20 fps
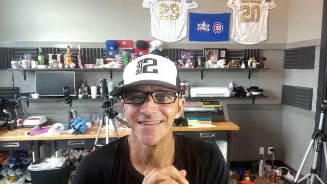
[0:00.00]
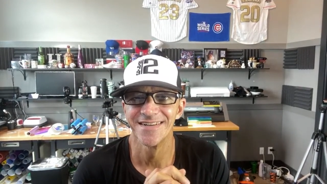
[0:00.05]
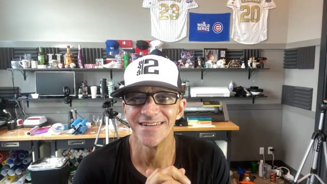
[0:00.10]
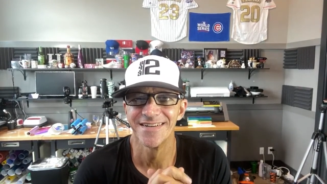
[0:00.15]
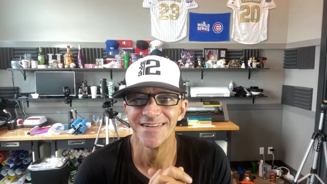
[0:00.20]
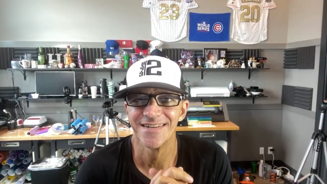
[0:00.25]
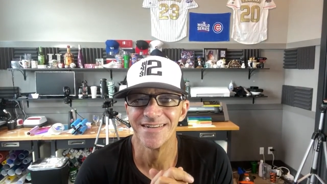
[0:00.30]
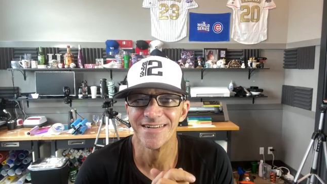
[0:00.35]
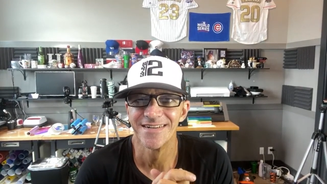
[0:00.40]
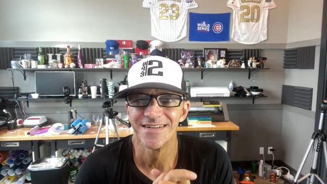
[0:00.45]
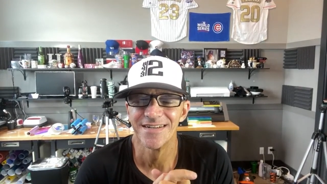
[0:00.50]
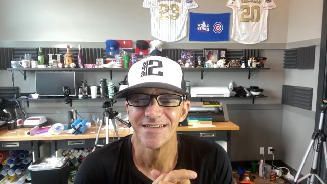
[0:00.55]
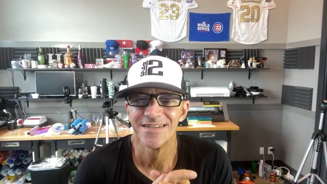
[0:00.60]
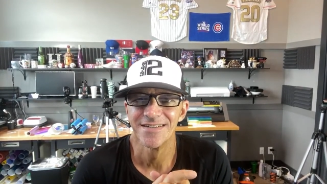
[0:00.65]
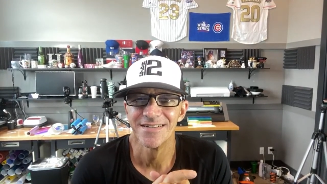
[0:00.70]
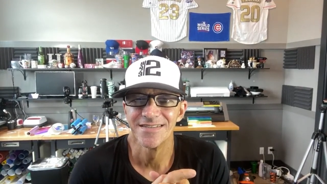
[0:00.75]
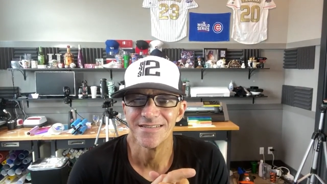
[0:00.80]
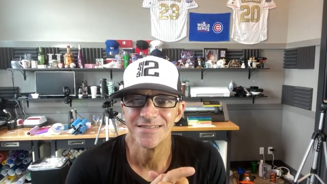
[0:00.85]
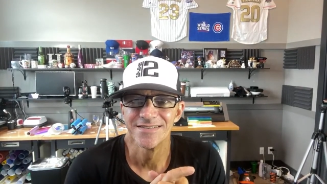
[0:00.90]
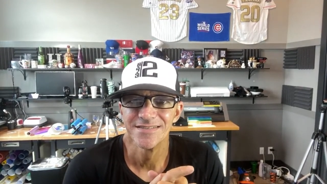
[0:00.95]

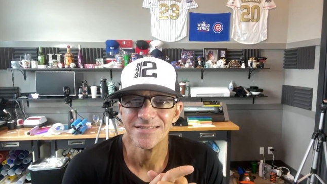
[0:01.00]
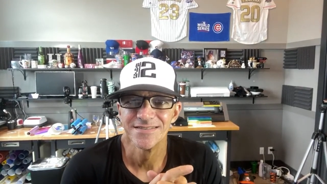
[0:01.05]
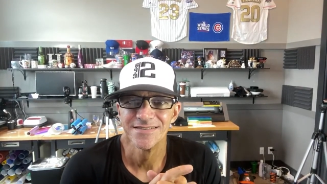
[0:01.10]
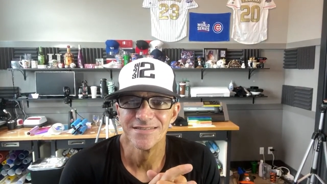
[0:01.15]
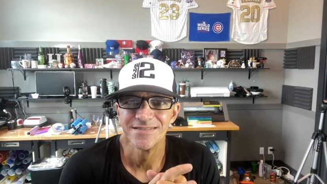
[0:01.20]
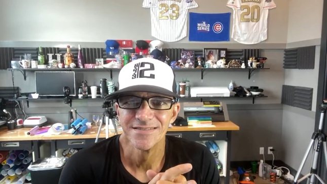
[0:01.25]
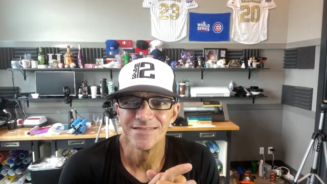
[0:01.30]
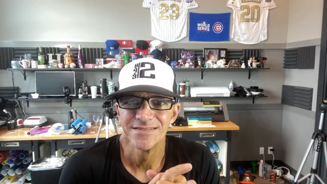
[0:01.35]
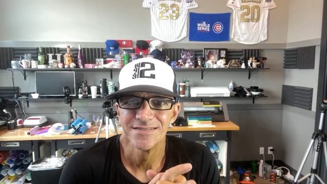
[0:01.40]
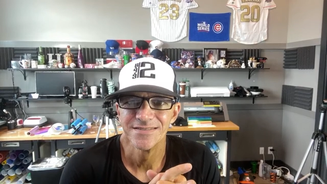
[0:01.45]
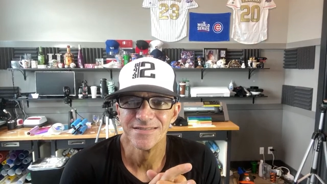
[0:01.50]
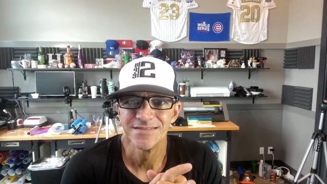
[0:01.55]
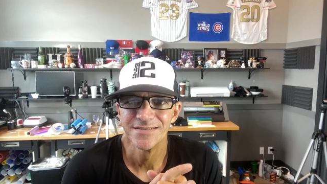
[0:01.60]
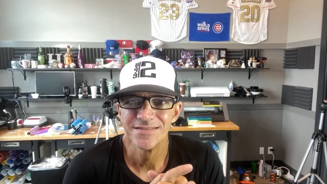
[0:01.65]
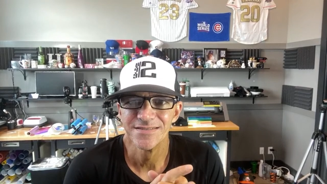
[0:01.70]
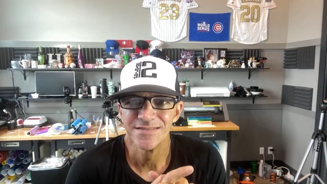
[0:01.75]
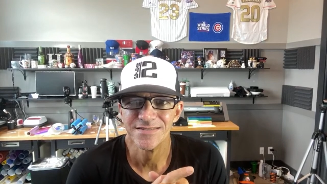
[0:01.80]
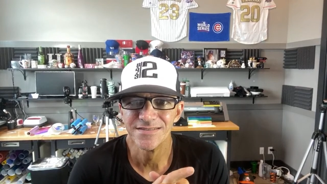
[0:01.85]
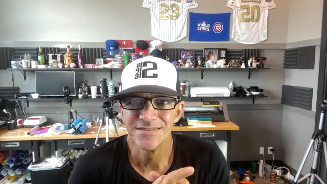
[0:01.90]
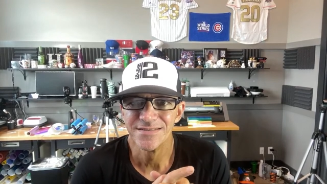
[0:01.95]

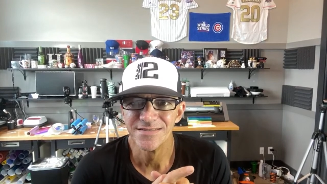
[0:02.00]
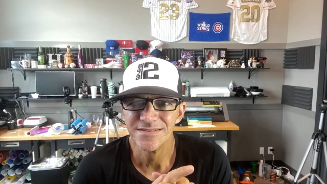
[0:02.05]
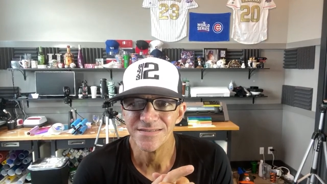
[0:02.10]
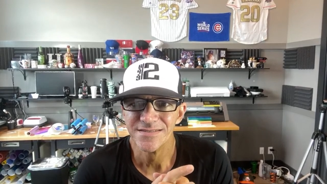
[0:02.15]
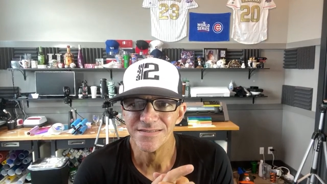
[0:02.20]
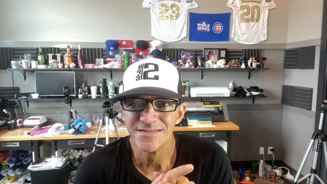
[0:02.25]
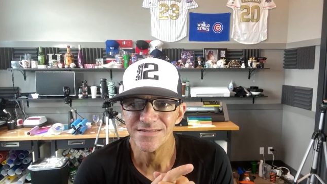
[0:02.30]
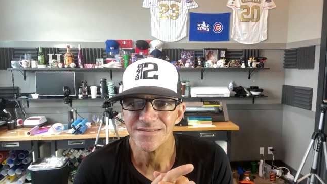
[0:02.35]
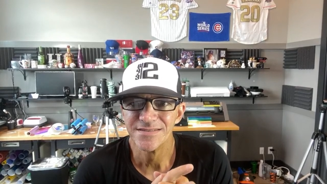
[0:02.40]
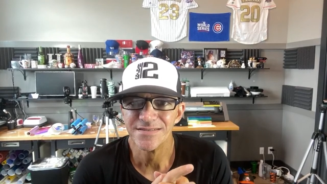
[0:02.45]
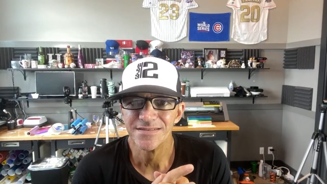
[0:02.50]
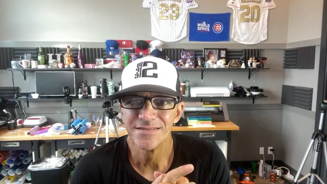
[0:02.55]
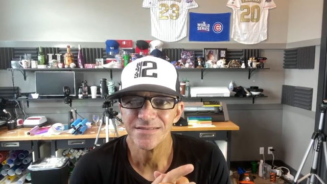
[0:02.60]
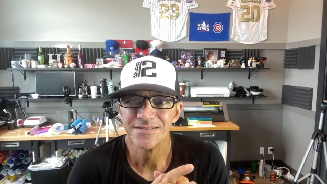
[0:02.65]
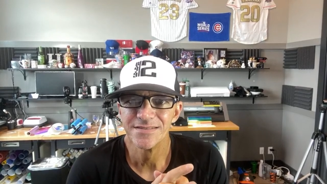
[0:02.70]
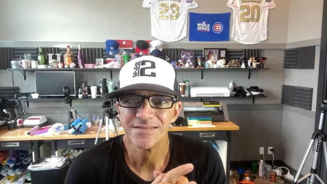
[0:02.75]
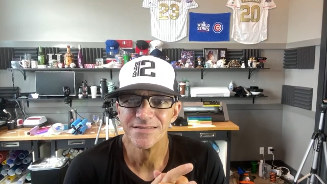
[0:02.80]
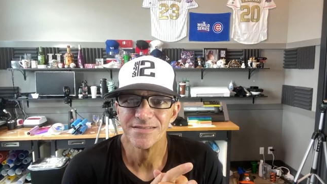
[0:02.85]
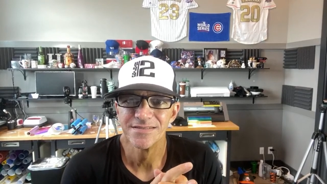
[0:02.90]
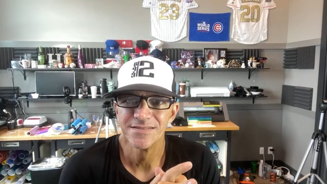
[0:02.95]

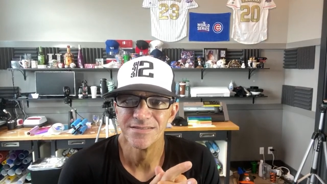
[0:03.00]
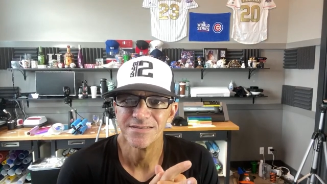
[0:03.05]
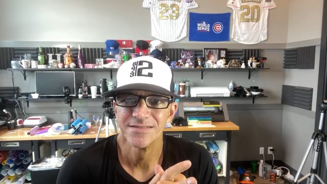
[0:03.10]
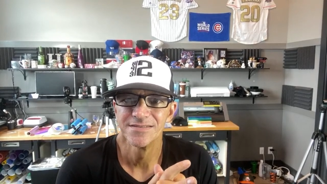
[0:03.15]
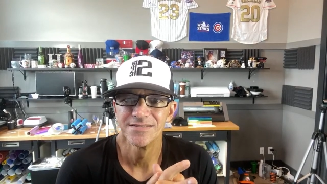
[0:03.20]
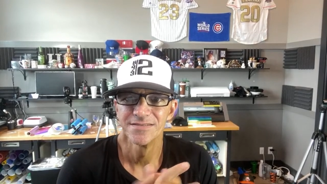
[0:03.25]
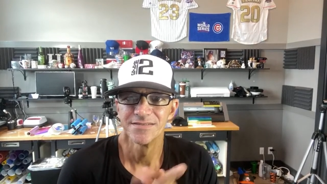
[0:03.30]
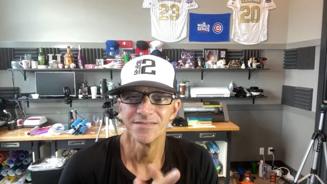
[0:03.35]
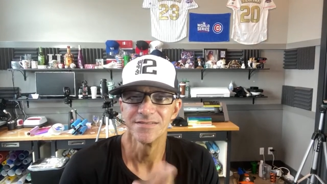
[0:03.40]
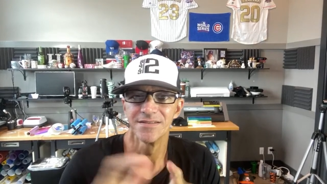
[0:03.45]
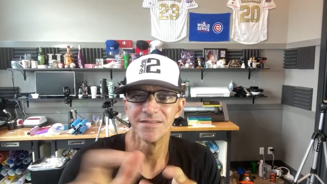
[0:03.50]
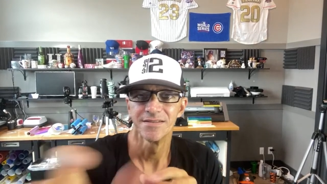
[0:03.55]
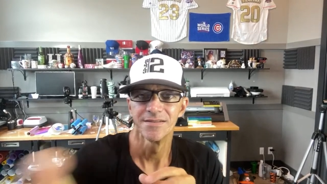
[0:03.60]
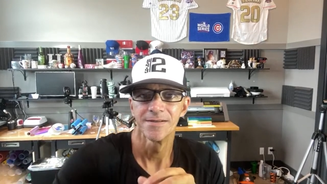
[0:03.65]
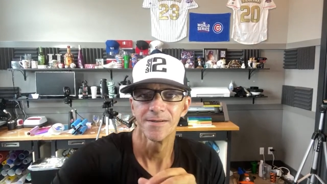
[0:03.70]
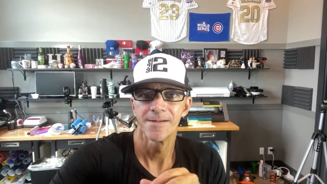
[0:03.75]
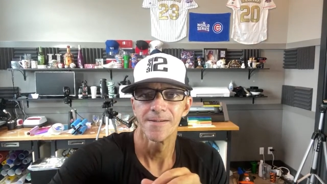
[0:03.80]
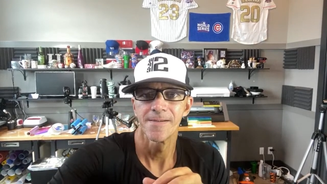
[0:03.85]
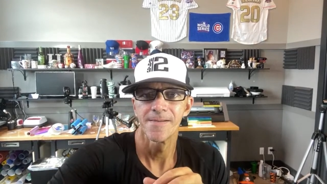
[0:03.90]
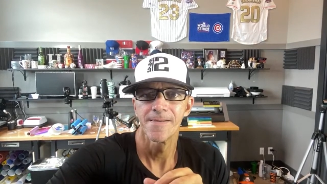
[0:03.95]

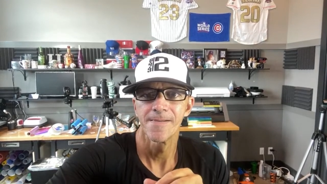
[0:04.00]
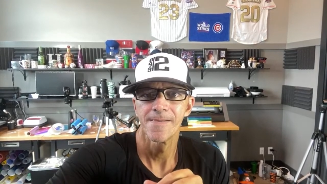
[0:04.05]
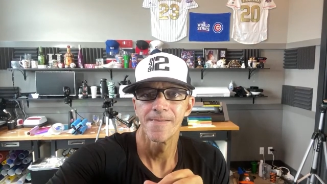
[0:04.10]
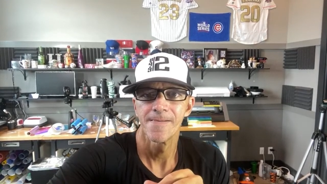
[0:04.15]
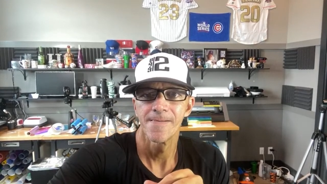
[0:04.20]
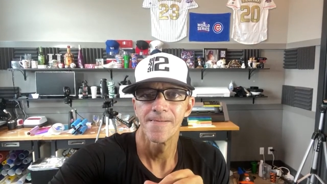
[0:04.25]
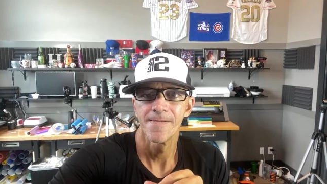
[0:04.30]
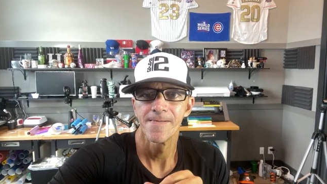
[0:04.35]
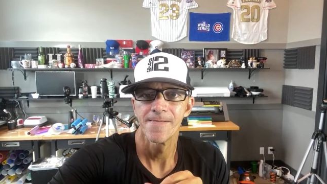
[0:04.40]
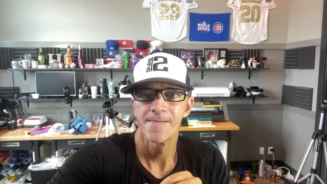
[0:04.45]
Nothing is said.